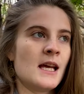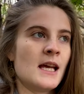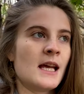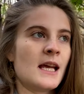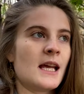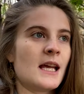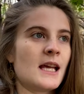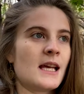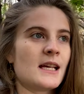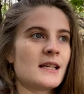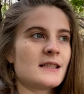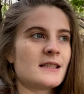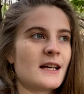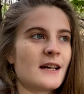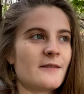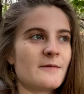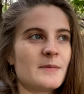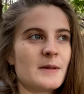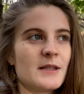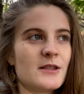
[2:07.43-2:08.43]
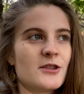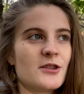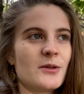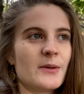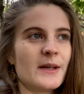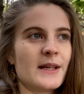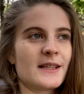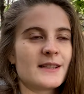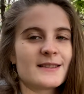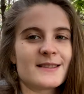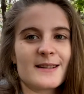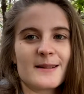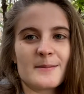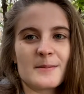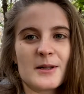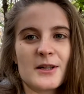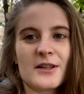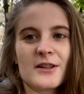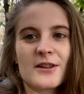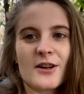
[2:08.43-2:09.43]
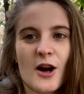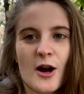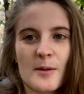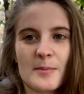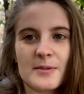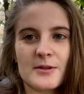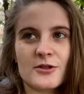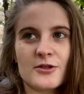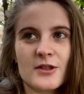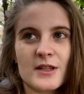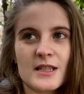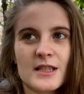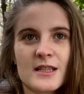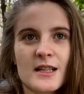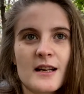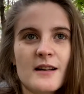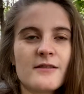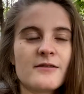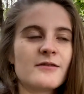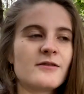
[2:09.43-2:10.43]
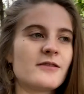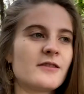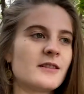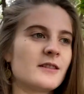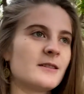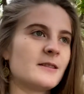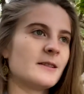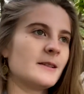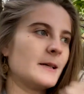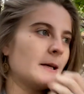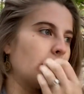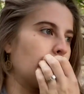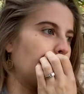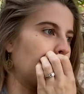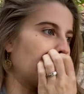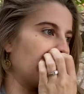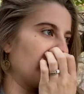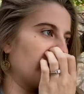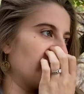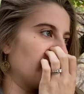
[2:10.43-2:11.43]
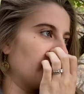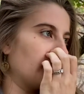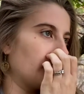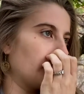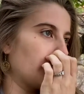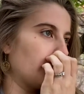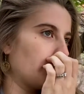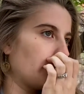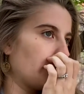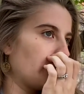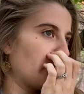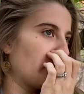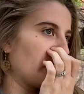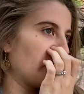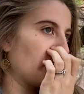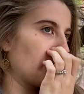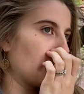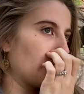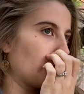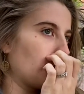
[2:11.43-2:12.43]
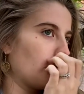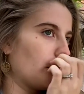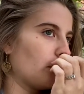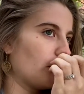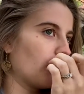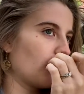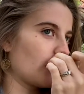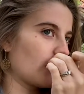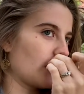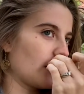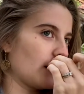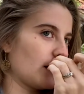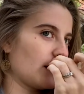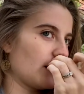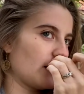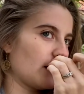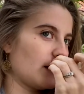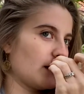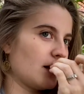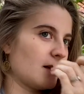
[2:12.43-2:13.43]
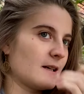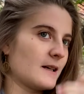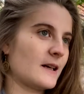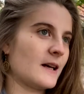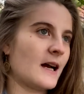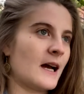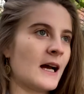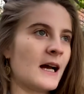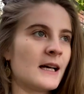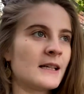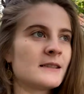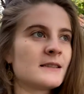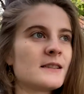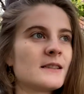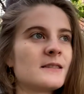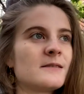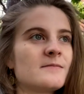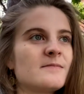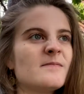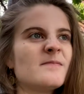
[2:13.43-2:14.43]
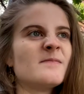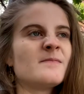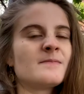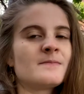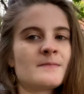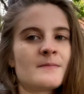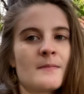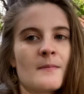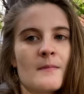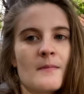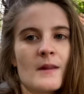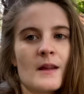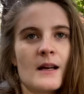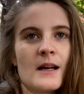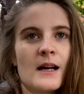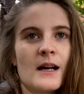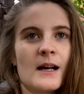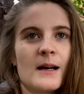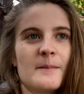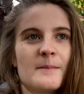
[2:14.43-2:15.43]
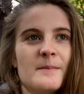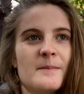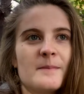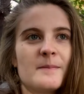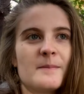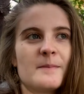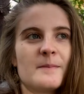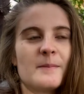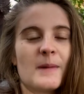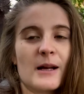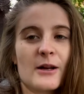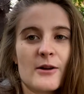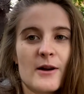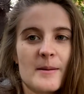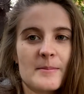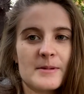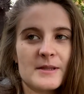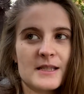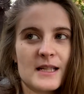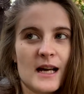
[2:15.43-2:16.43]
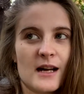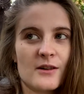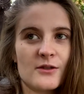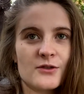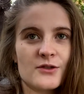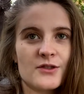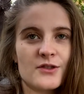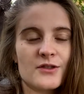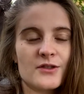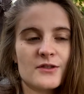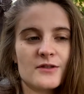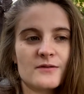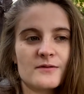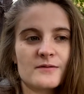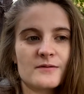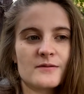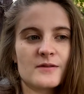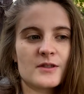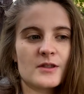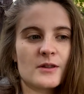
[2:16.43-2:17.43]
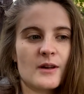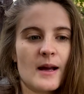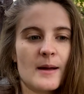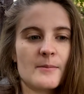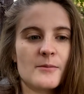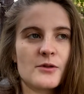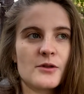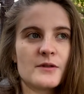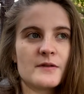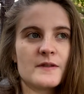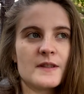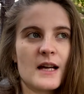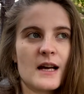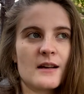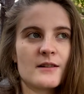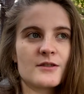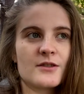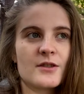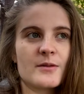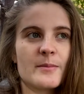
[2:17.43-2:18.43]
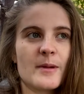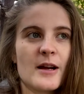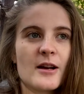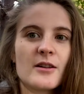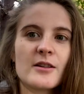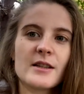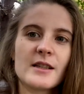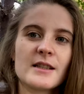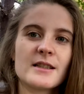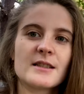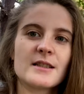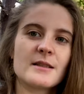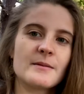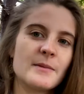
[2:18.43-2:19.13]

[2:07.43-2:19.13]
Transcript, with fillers: And I've been doing some carpentry stuff, um, working here at um, my grandpa's house. So I moved down to Maryland to